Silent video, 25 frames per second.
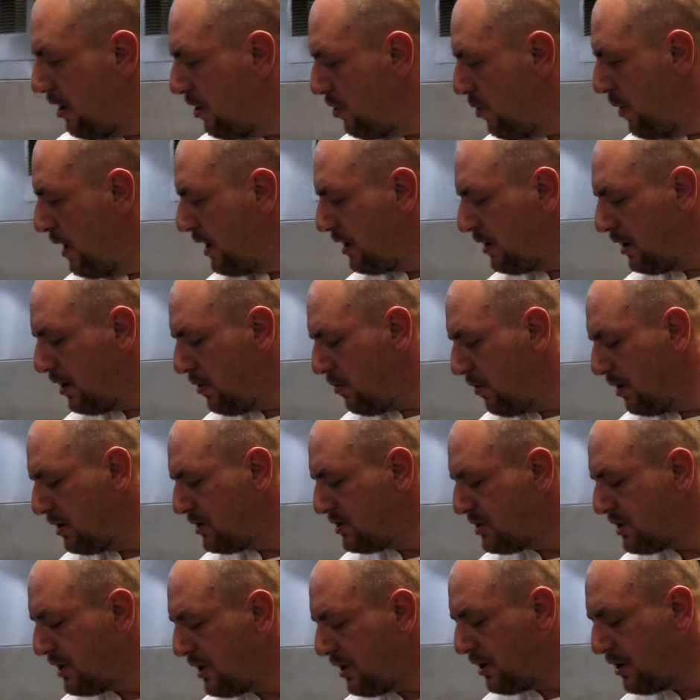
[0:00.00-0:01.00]
of quickly
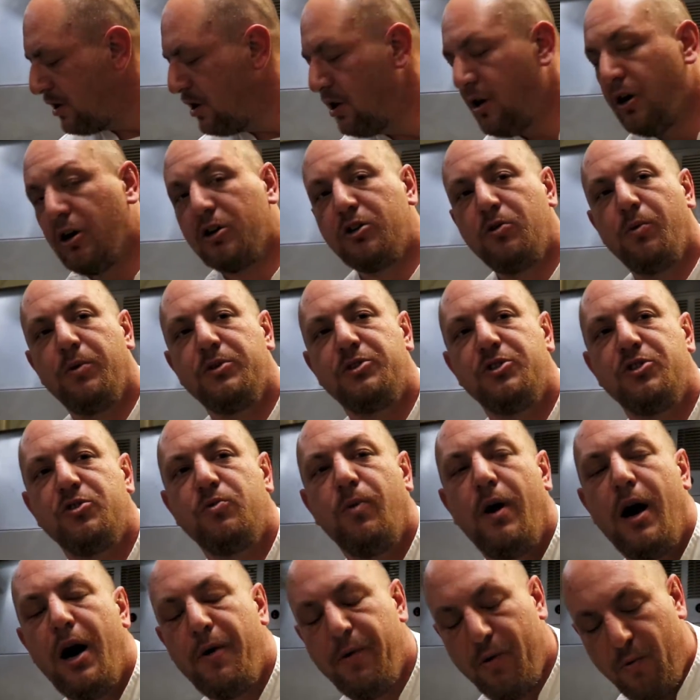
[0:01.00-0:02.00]
once they're cooked, which
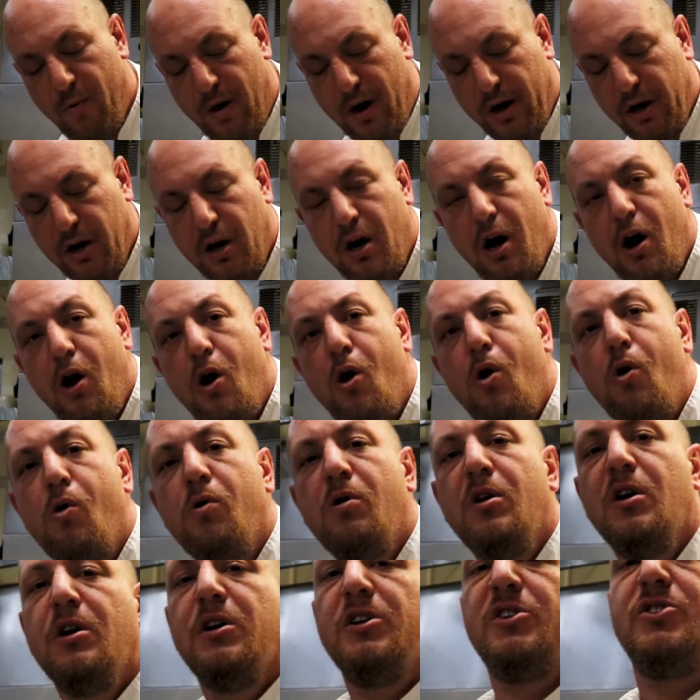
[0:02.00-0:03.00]
is why we want to go
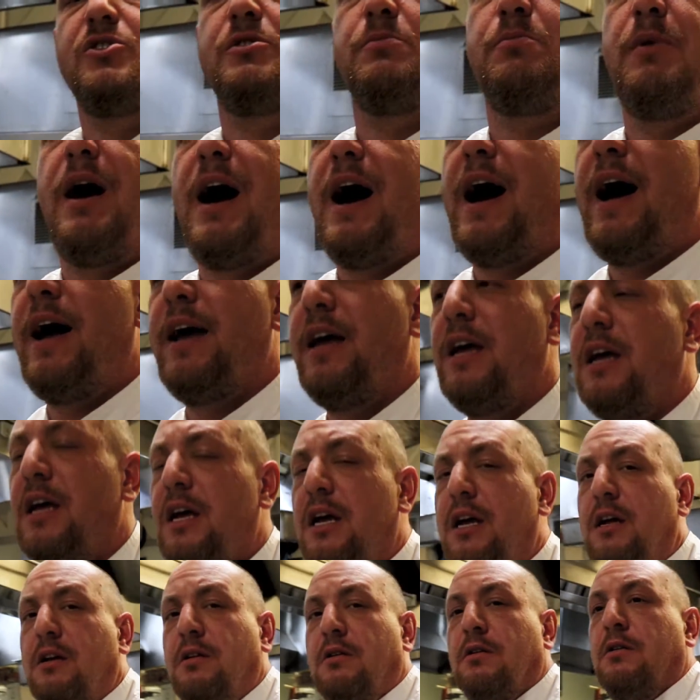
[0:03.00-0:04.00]
some high
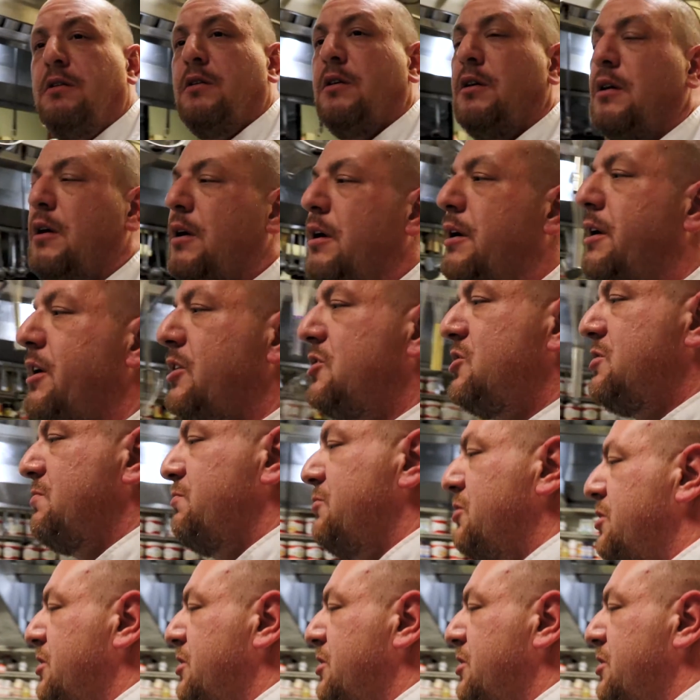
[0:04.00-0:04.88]
heat, get some